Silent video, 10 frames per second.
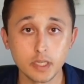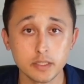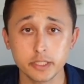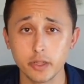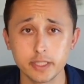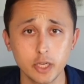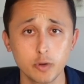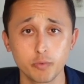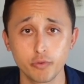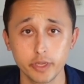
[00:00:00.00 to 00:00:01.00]
So that's
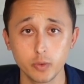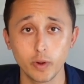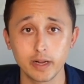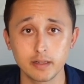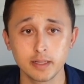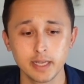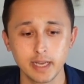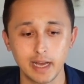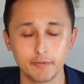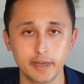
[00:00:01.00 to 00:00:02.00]
going pretty well.
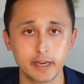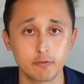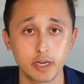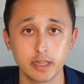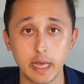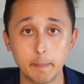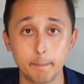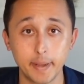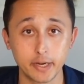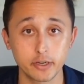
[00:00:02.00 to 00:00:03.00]
I find I run a
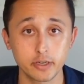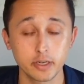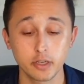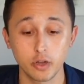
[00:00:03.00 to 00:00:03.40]
lot better